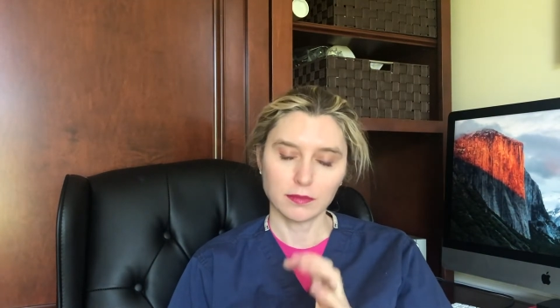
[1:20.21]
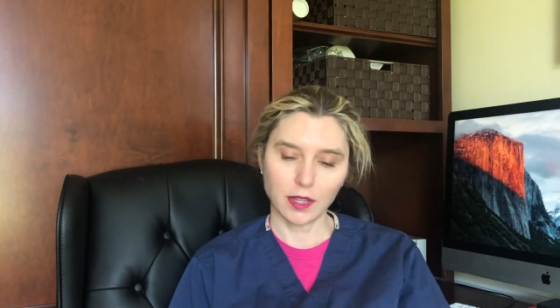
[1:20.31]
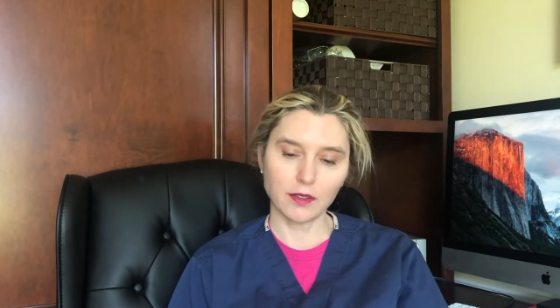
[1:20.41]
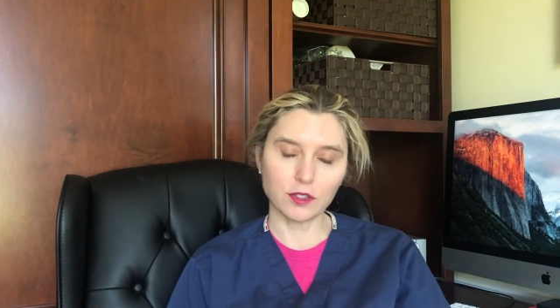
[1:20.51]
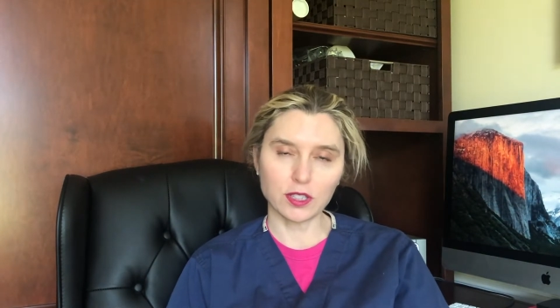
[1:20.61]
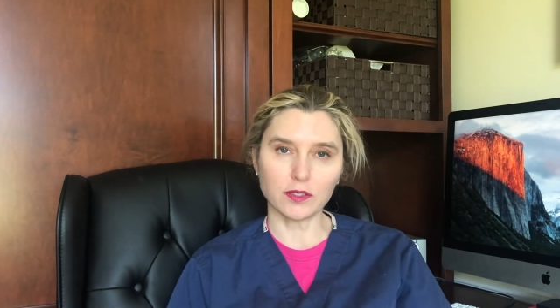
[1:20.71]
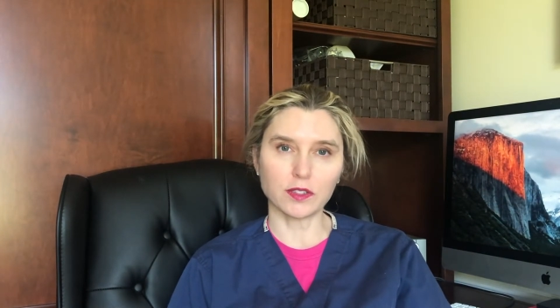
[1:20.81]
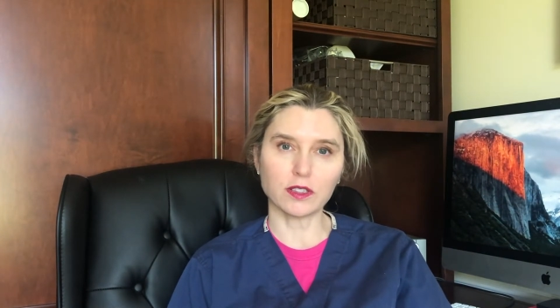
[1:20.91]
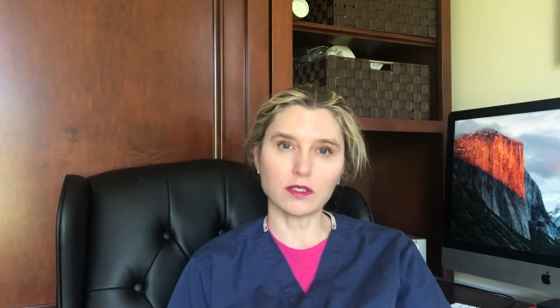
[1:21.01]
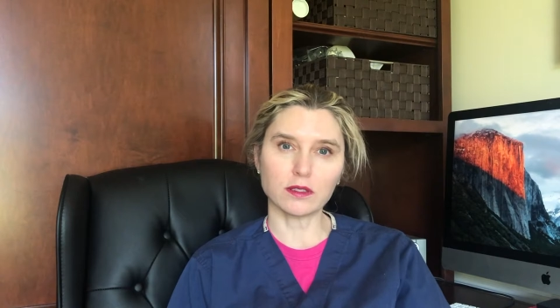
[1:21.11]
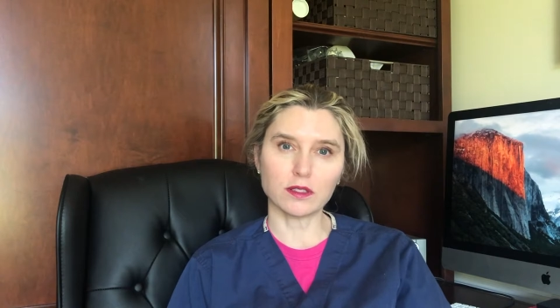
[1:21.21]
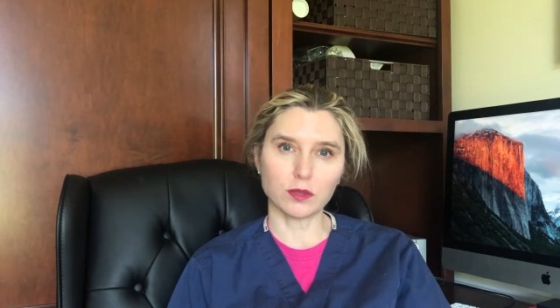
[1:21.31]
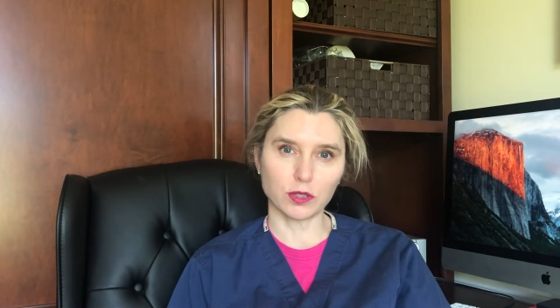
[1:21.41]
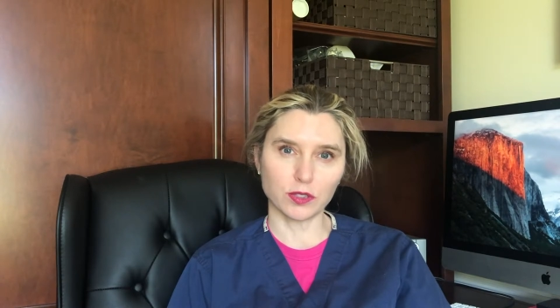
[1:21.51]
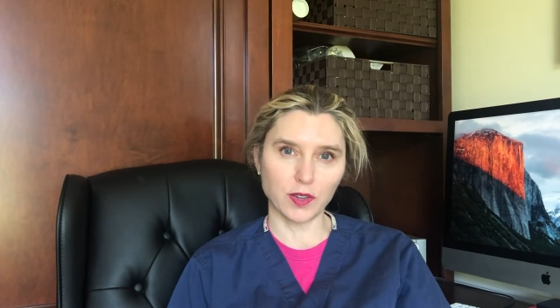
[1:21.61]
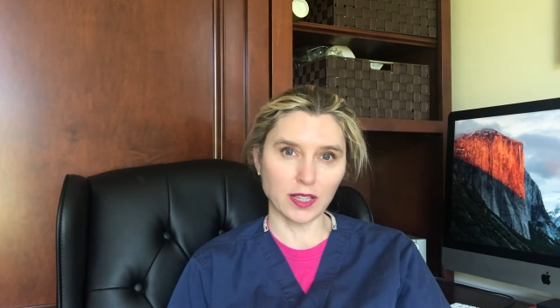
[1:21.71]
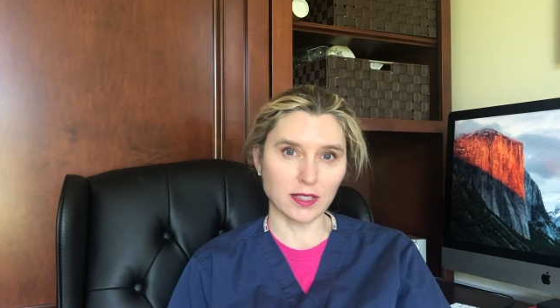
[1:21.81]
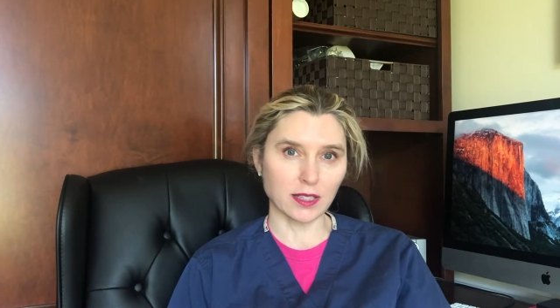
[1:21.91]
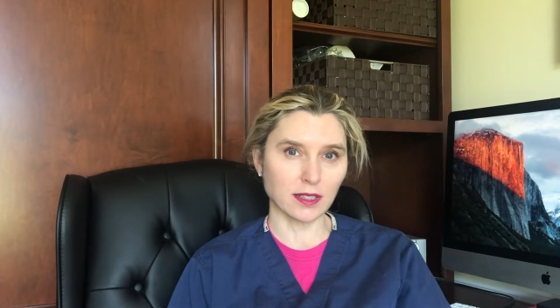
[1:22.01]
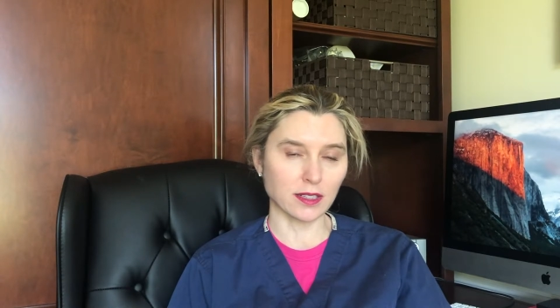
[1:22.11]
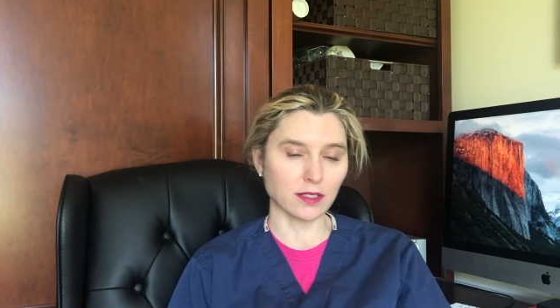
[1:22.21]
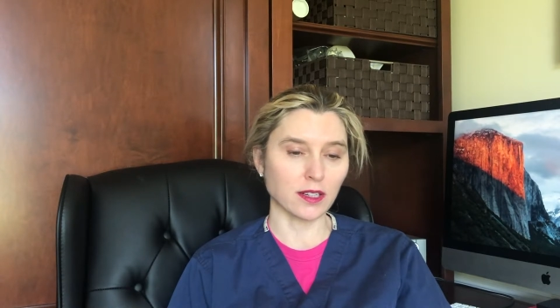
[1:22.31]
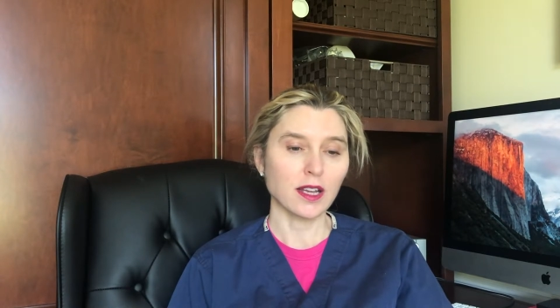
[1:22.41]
give yourself a little squish of hand sanitizer.